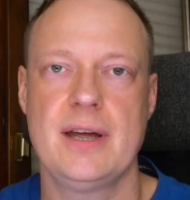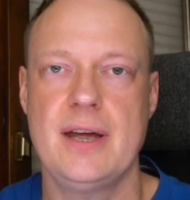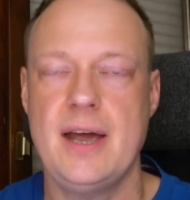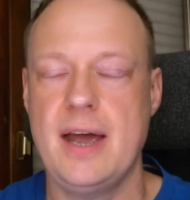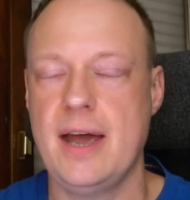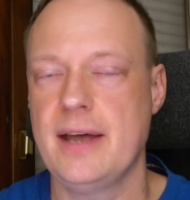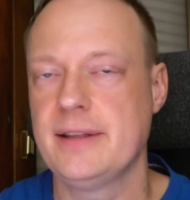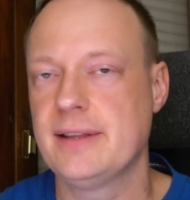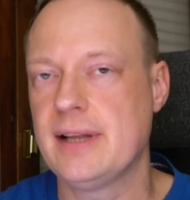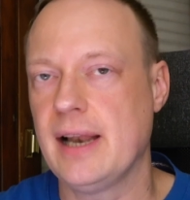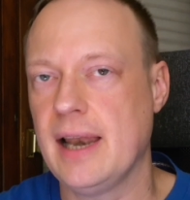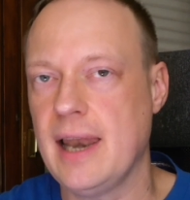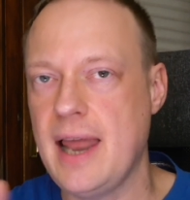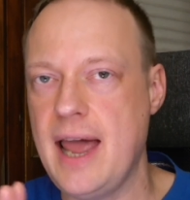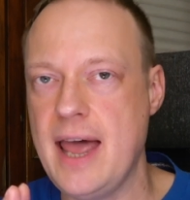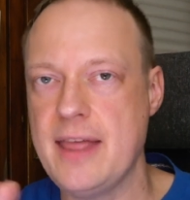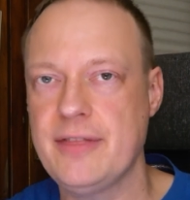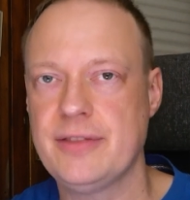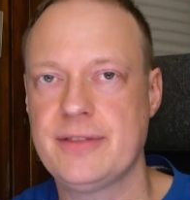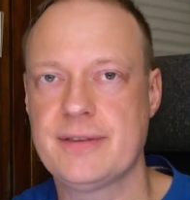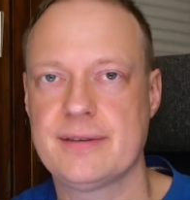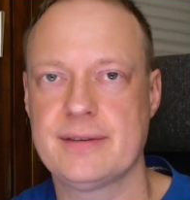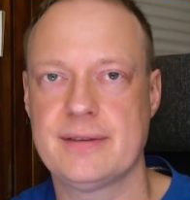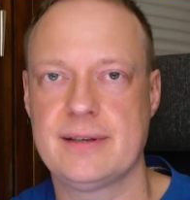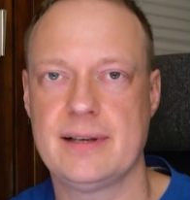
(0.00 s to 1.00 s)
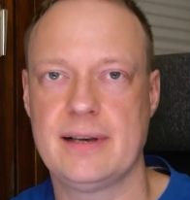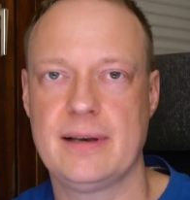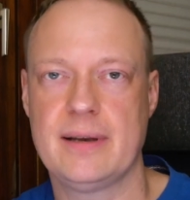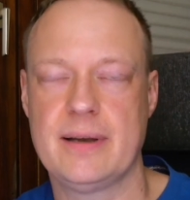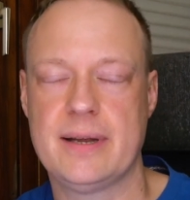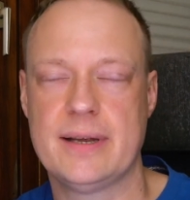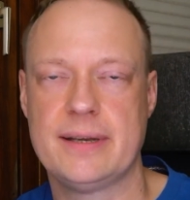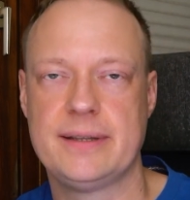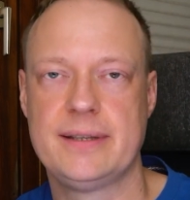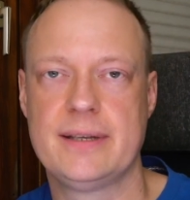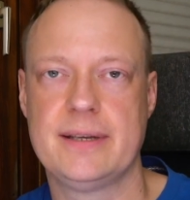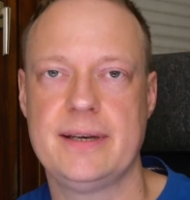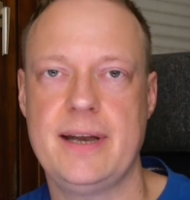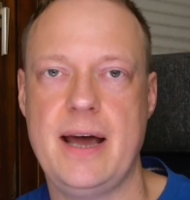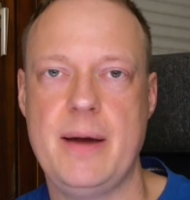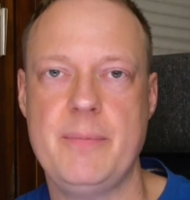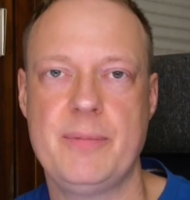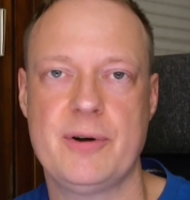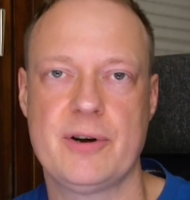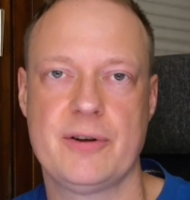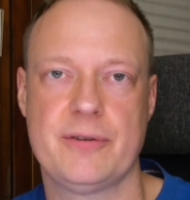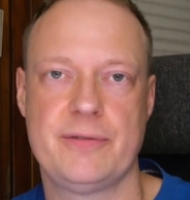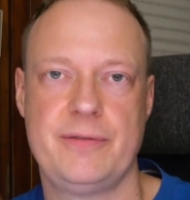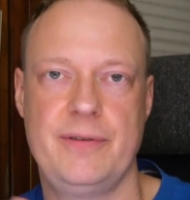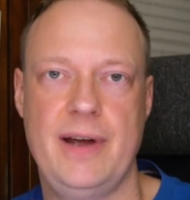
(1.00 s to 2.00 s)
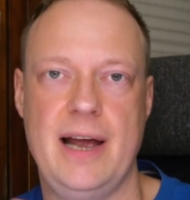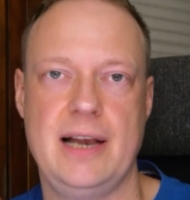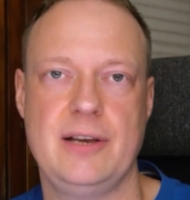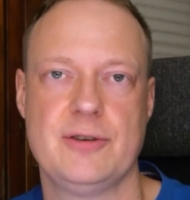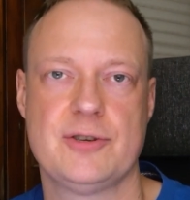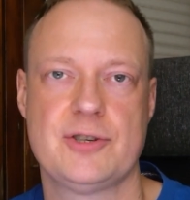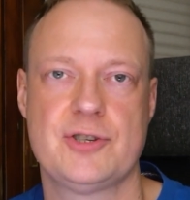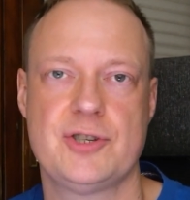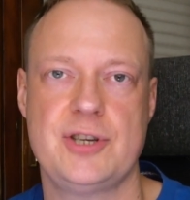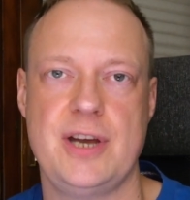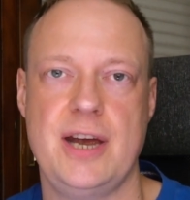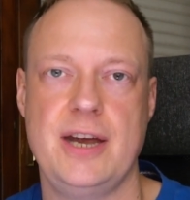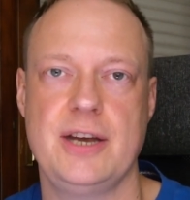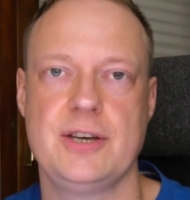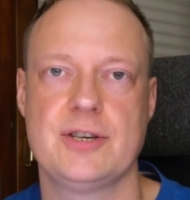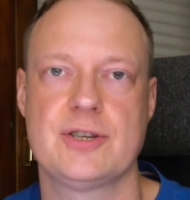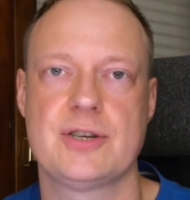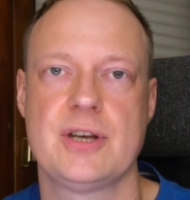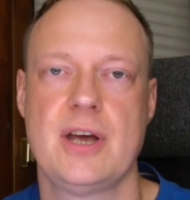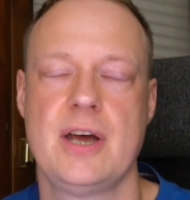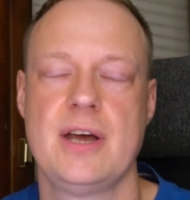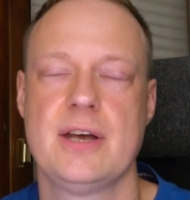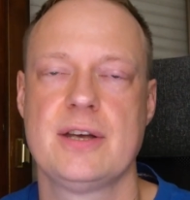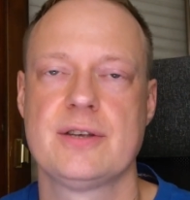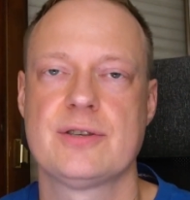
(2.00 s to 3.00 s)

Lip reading: and the number of values change.